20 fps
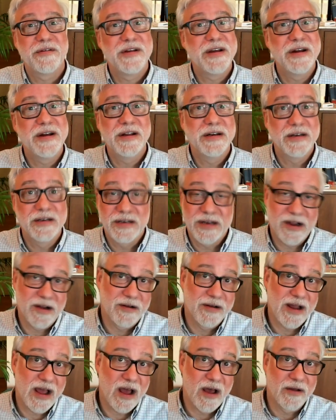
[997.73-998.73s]
needing to tear
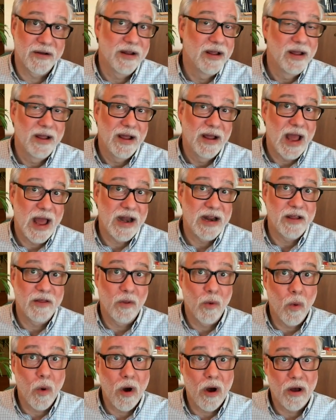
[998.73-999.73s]
down any of
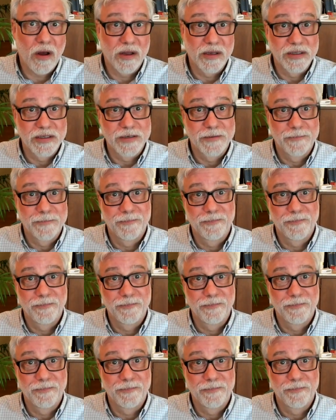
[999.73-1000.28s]
the walls.